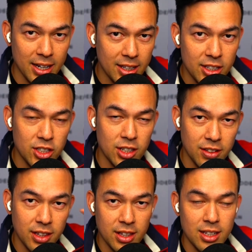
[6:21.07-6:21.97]
And then you've got to
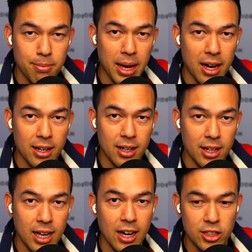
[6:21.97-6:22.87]
think about
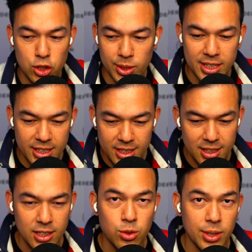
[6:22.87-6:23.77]
how to
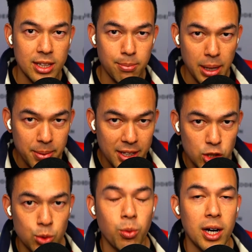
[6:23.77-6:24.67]
strategically create the baby that
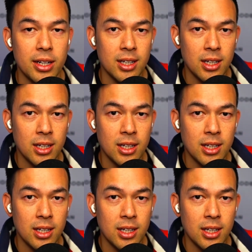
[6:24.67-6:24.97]
you want,